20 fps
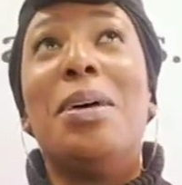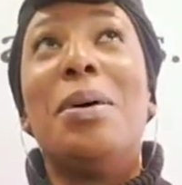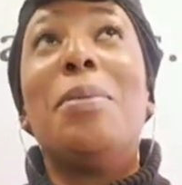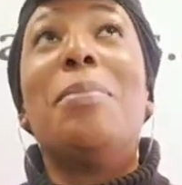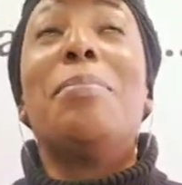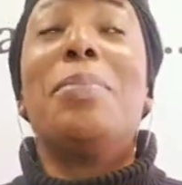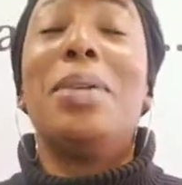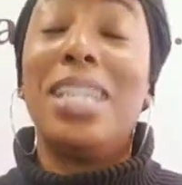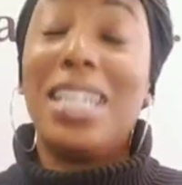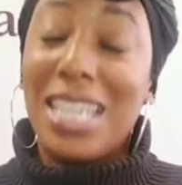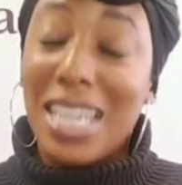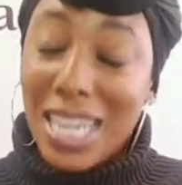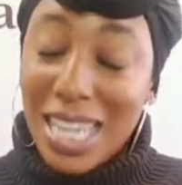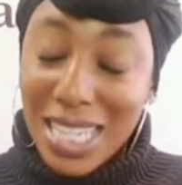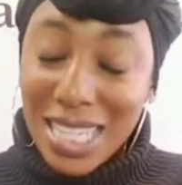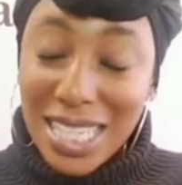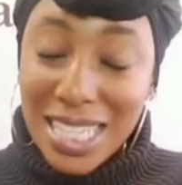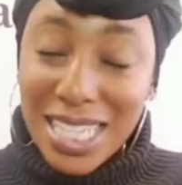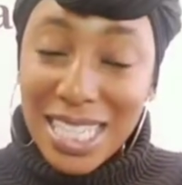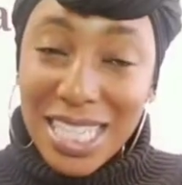But
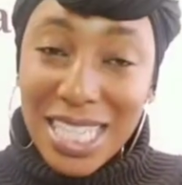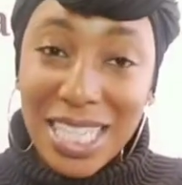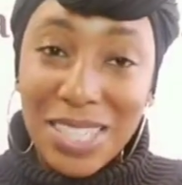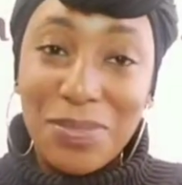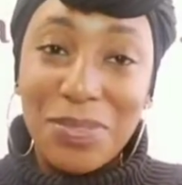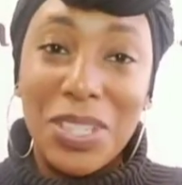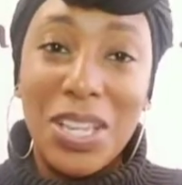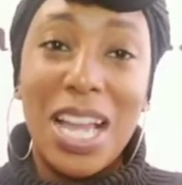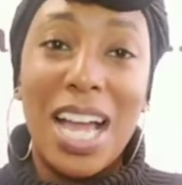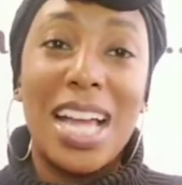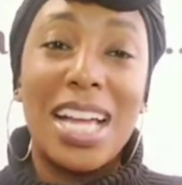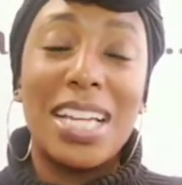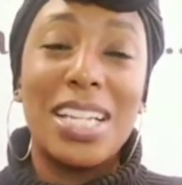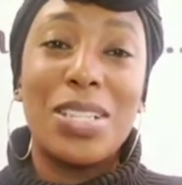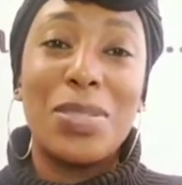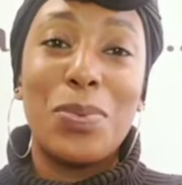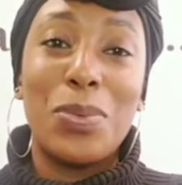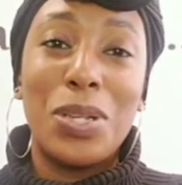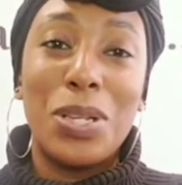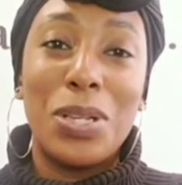yes, you guys
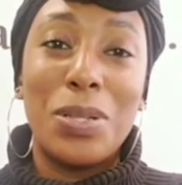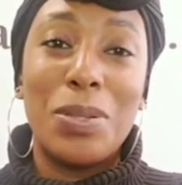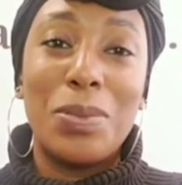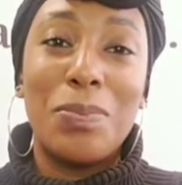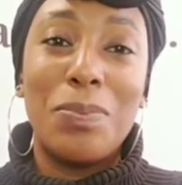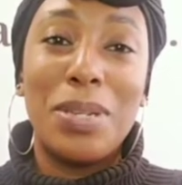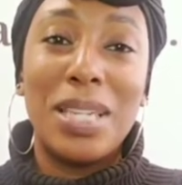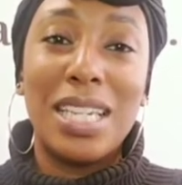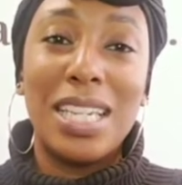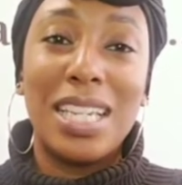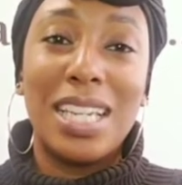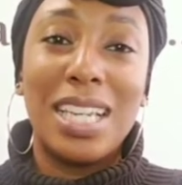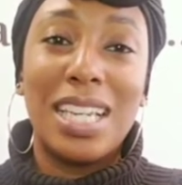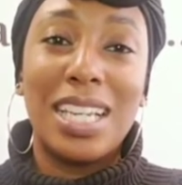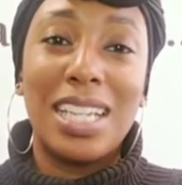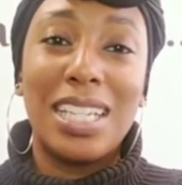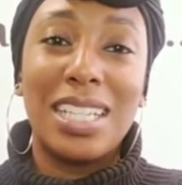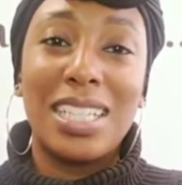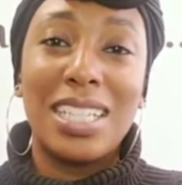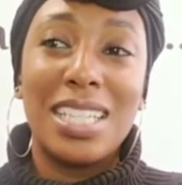will
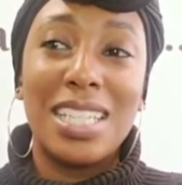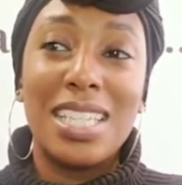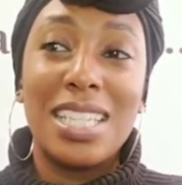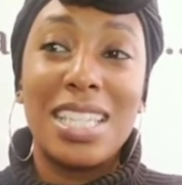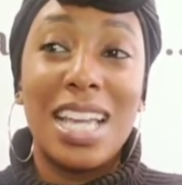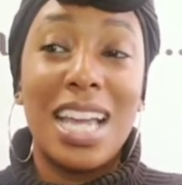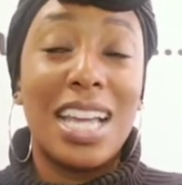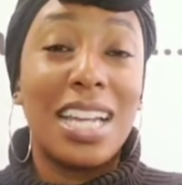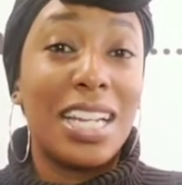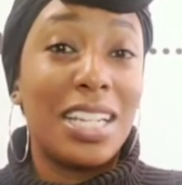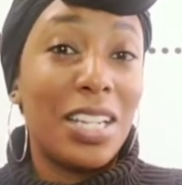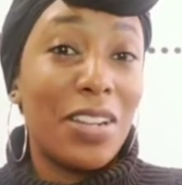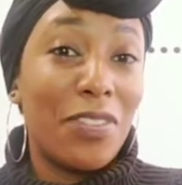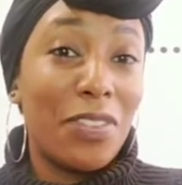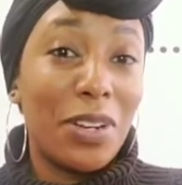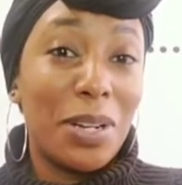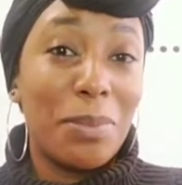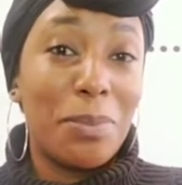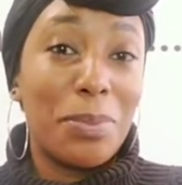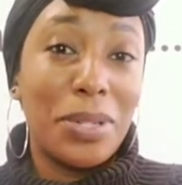be seeing a
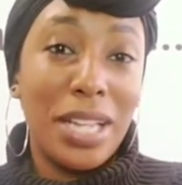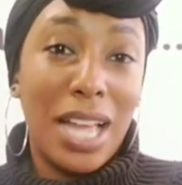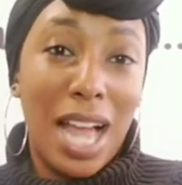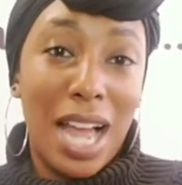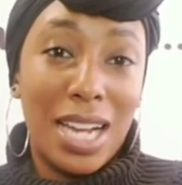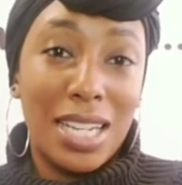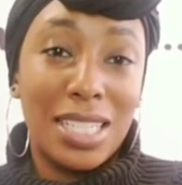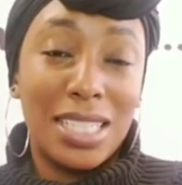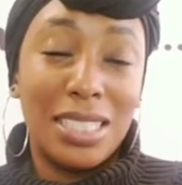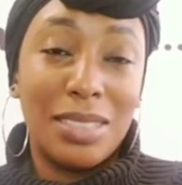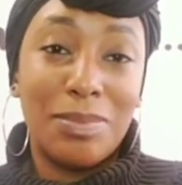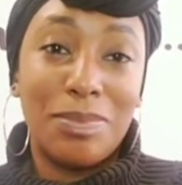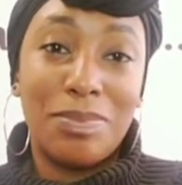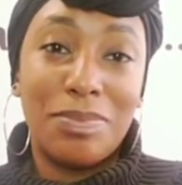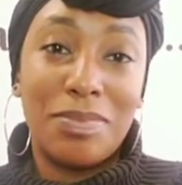different Brianna,